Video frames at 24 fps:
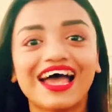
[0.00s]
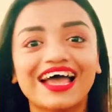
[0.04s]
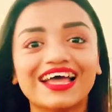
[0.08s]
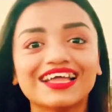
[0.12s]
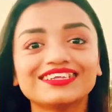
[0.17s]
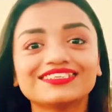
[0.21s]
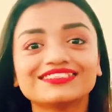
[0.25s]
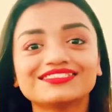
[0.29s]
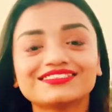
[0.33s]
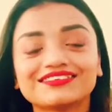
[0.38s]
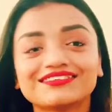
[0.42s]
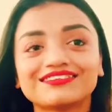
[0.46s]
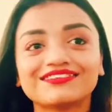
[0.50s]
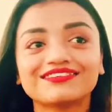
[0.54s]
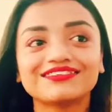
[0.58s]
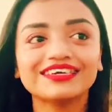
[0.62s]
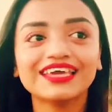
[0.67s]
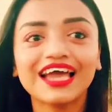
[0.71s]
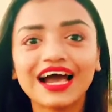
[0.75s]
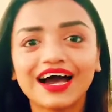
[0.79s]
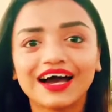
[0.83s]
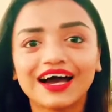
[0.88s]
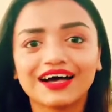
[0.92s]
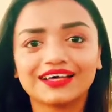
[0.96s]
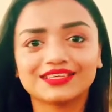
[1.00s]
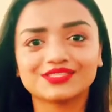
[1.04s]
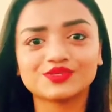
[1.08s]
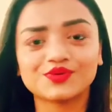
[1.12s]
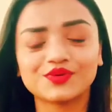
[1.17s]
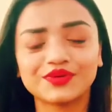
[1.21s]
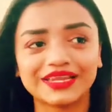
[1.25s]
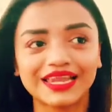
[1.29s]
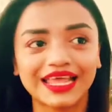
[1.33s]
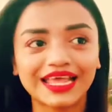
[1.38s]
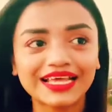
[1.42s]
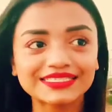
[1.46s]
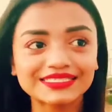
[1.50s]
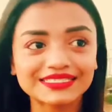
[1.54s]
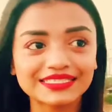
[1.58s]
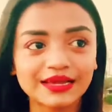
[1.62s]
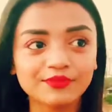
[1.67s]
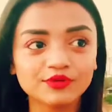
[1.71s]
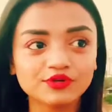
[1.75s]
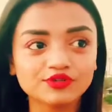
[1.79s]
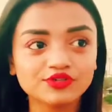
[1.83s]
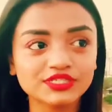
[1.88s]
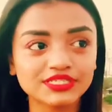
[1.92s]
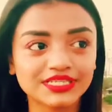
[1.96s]
And so
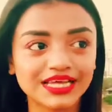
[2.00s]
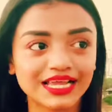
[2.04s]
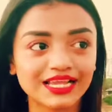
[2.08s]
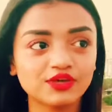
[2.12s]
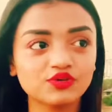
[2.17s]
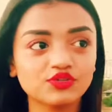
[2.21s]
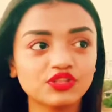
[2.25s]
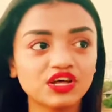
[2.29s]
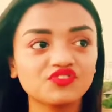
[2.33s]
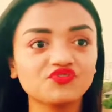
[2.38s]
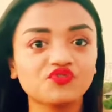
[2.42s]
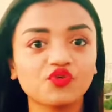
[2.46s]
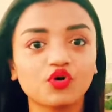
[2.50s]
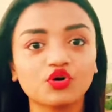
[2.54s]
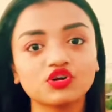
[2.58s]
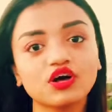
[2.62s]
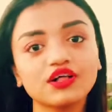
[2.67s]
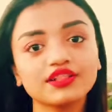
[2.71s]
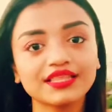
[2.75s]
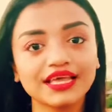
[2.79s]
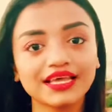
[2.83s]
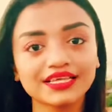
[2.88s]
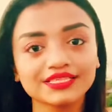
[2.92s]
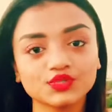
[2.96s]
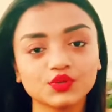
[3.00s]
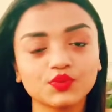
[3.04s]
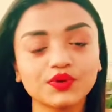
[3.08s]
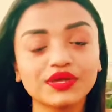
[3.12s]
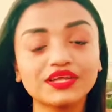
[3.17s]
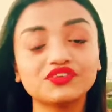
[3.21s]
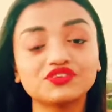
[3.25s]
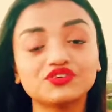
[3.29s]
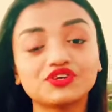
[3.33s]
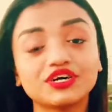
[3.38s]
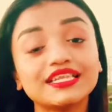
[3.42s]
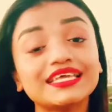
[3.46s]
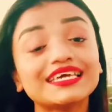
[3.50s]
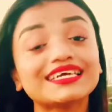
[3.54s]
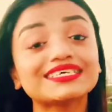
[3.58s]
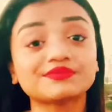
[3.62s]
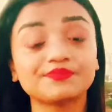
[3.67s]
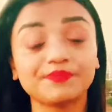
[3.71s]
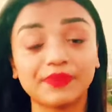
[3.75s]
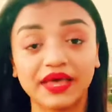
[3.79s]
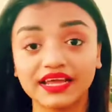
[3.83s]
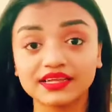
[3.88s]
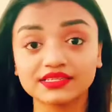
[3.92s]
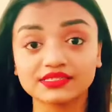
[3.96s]
next I'm going to tell you about what all things you can really
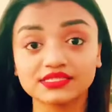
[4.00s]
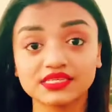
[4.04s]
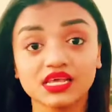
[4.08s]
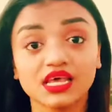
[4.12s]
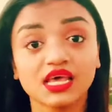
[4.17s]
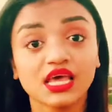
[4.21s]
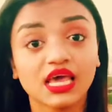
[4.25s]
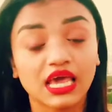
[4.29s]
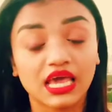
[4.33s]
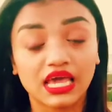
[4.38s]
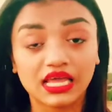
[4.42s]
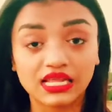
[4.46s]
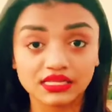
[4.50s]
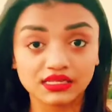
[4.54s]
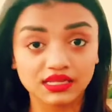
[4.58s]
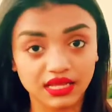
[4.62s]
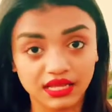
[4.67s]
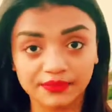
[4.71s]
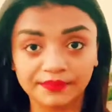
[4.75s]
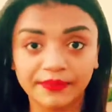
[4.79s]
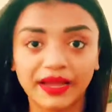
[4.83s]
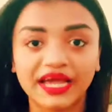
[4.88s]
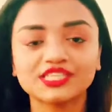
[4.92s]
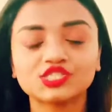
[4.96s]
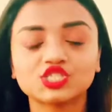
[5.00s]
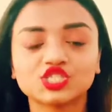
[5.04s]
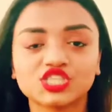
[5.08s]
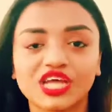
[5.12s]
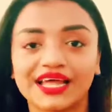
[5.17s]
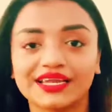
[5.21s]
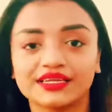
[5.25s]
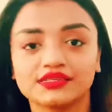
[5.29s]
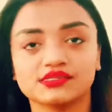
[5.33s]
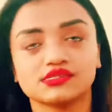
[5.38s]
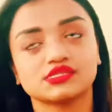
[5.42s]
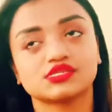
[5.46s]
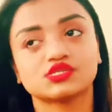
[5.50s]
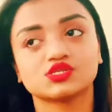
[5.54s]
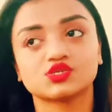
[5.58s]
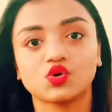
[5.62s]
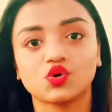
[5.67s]
expect in my channel.